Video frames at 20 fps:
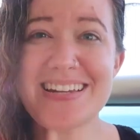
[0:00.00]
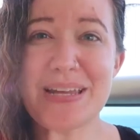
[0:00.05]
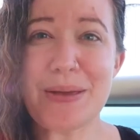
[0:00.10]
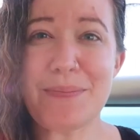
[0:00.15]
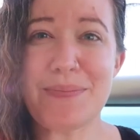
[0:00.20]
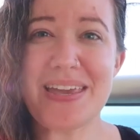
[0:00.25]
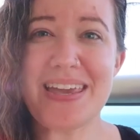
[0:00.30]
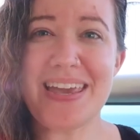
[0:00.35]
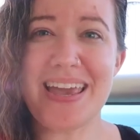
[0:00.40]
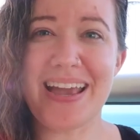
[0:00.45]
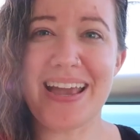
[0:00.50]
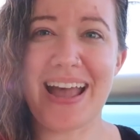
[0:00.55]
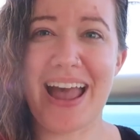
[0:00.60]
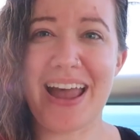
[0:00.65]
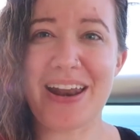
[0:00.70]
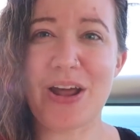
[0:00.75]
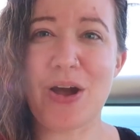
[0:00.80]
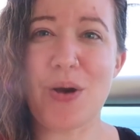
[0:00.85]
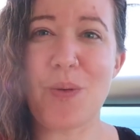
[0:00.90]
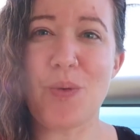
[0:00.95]
To me, it
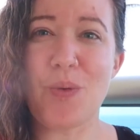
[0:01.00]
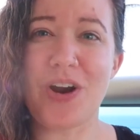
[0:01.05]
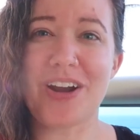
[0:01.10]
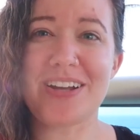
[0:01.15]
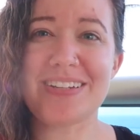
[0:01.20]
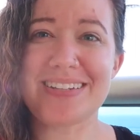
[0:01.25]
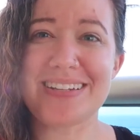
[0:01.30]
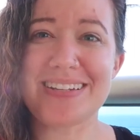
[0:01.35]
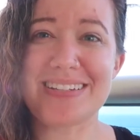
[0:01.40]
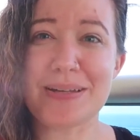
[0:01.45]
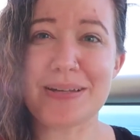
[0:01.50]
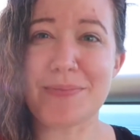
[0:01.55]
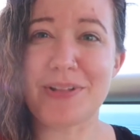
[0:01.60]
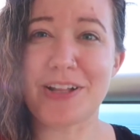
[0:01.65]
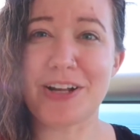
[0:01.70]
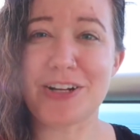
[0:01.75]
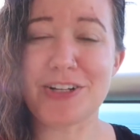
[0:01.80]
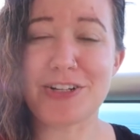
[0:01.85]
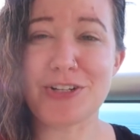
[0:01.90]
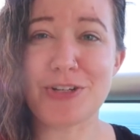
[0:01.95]
kind of works similar